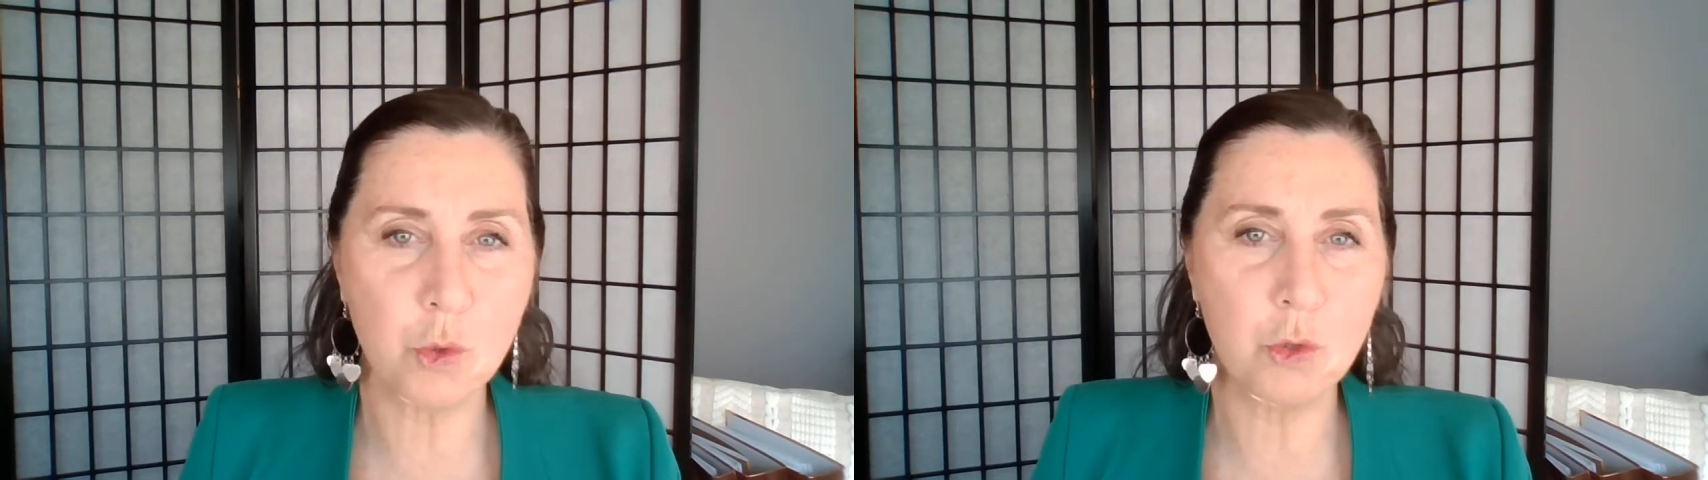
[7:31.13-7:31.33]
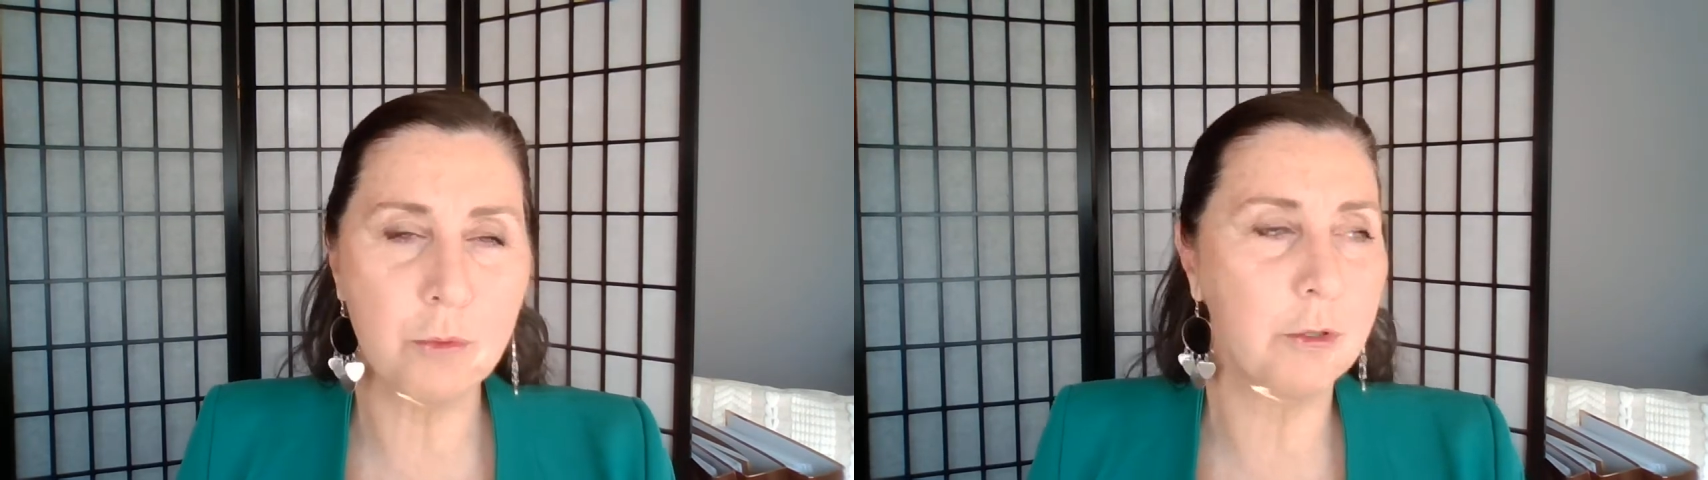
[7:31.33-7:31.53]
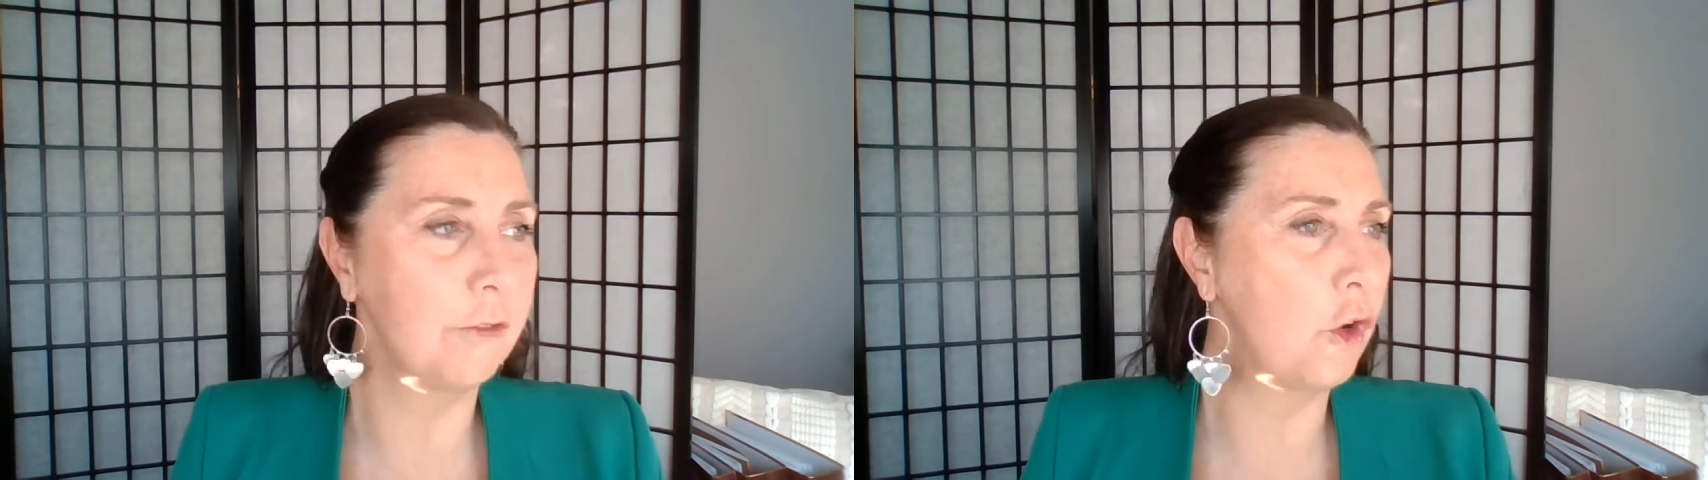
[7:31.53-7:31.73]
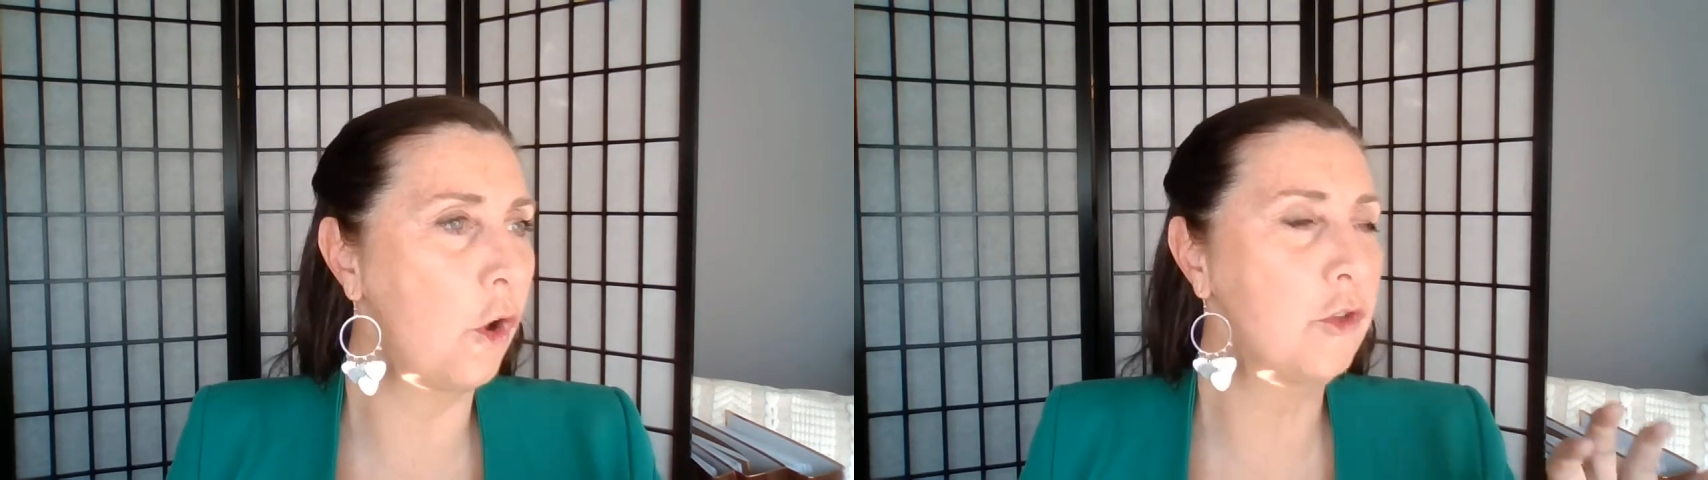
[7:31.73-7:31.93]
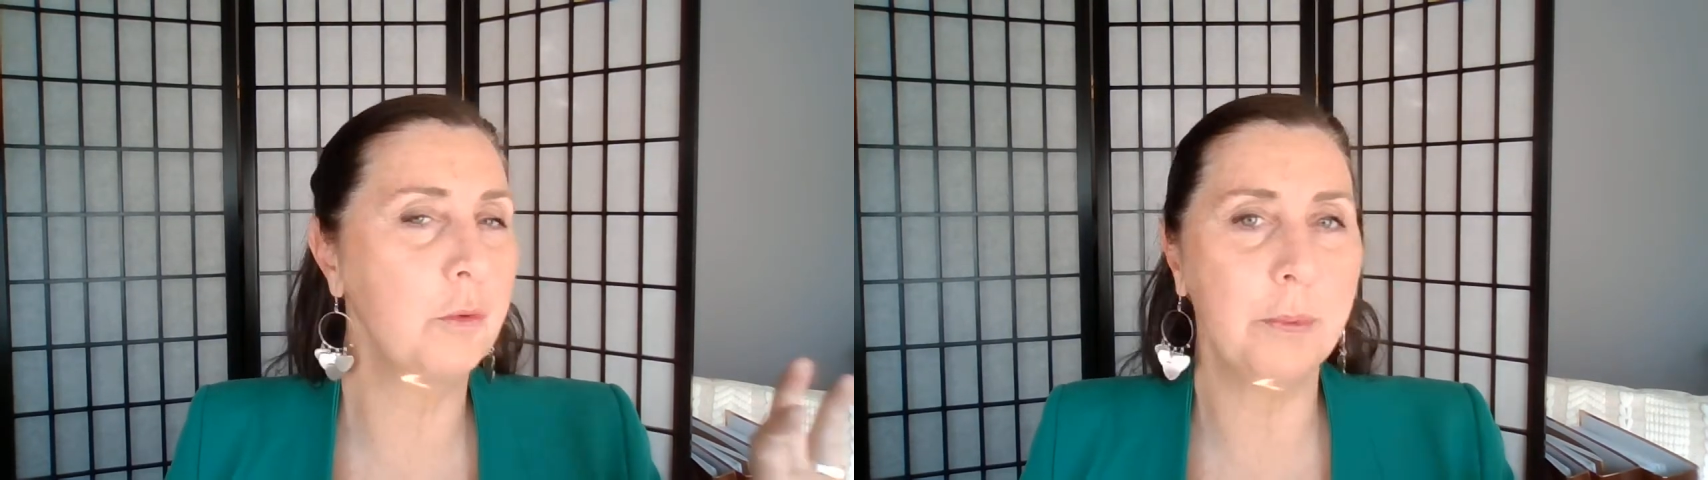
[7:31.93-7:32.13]
room or you've
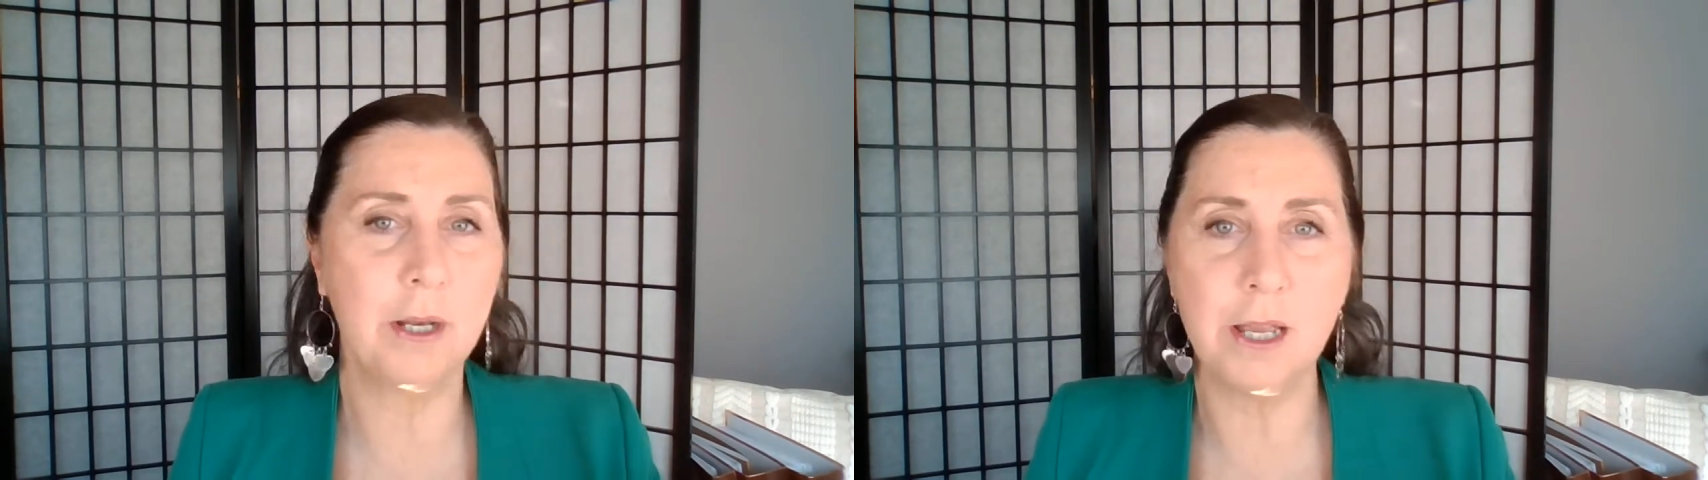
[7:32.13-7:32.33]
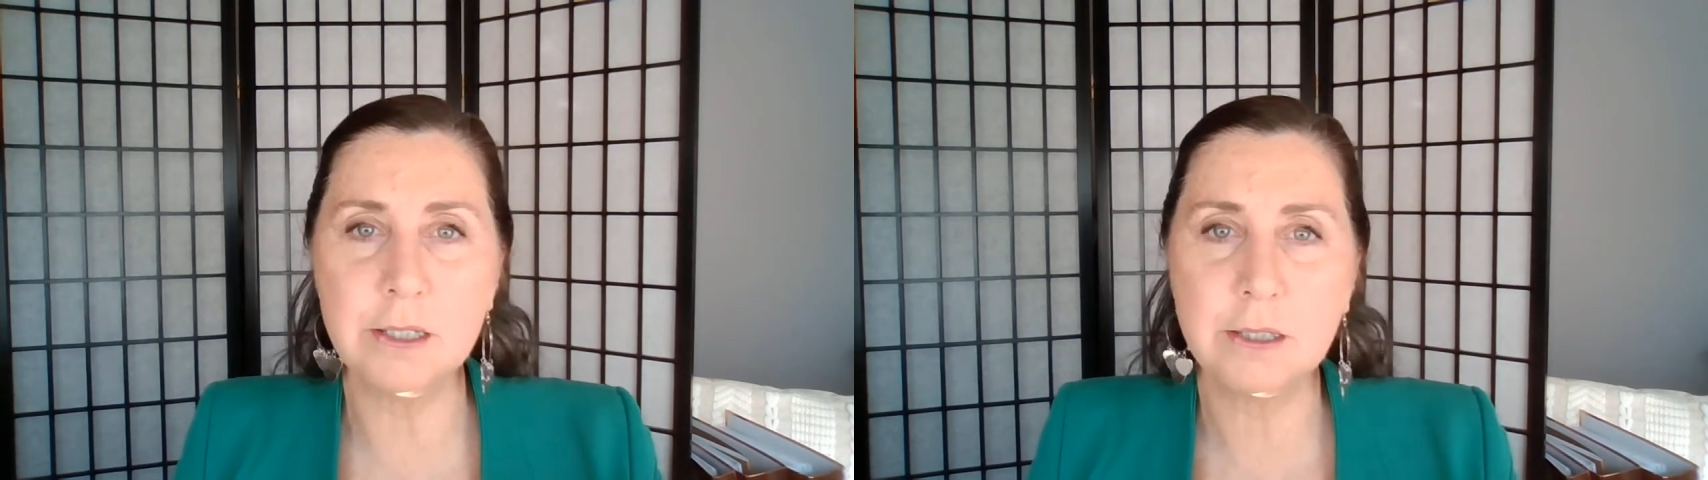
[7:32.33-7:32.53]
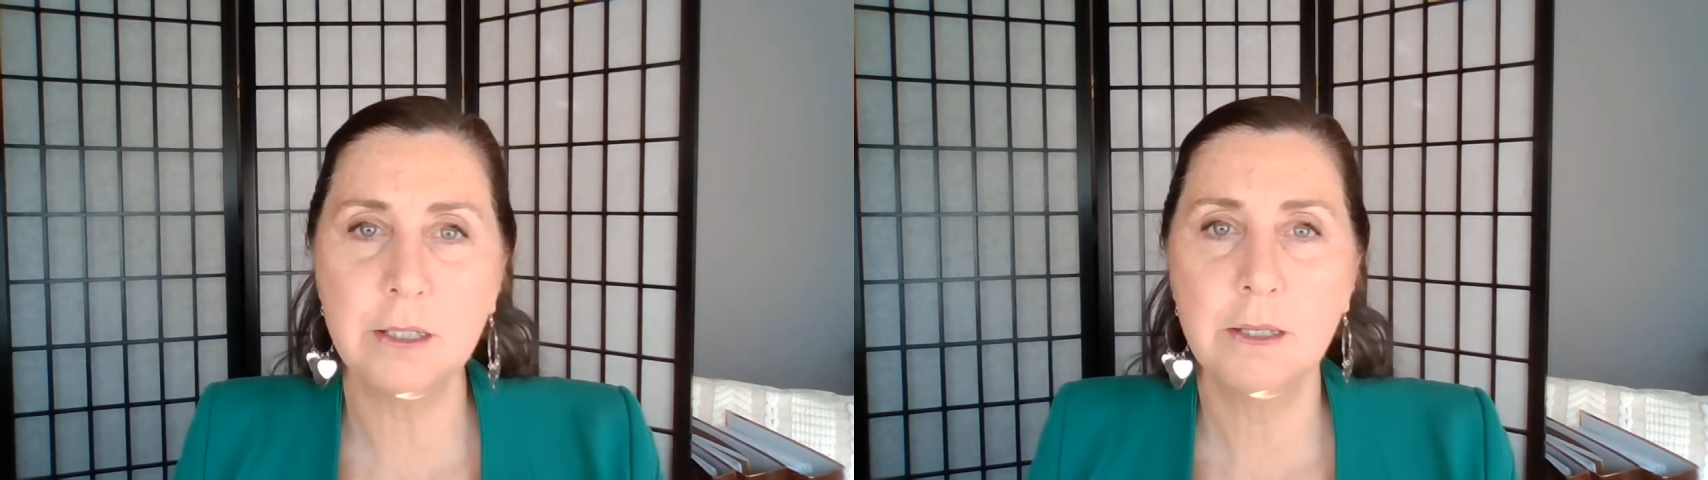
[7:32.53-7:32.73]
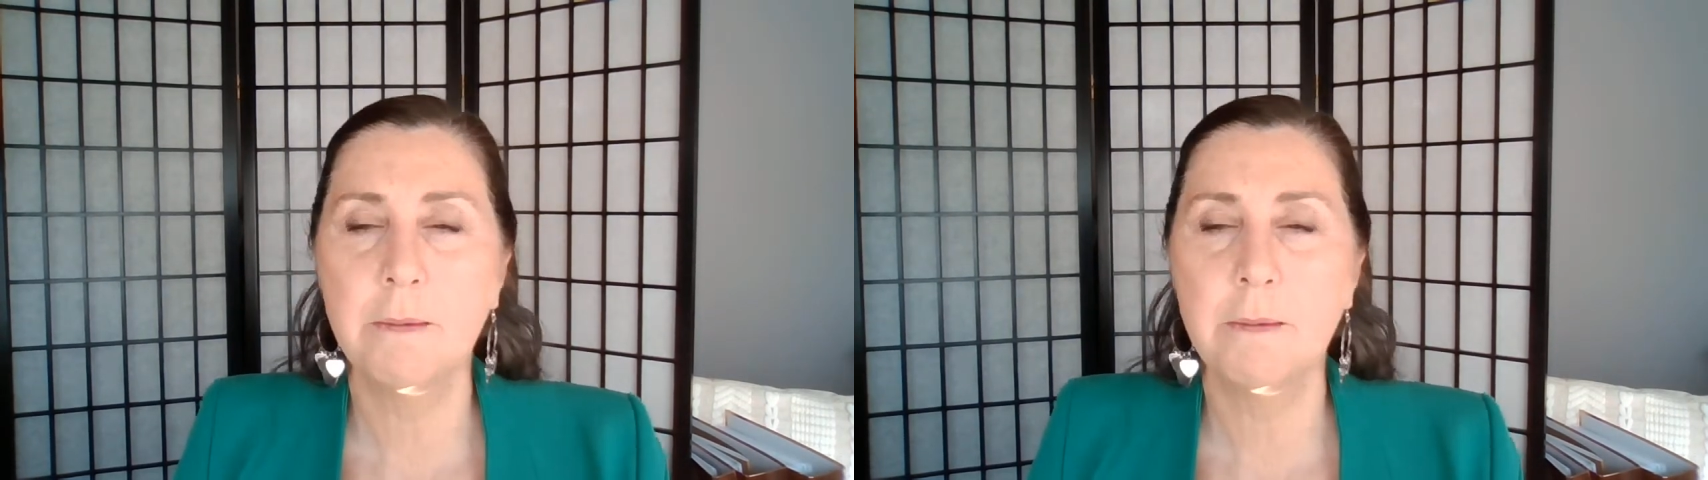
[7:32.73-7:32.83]
gone to a place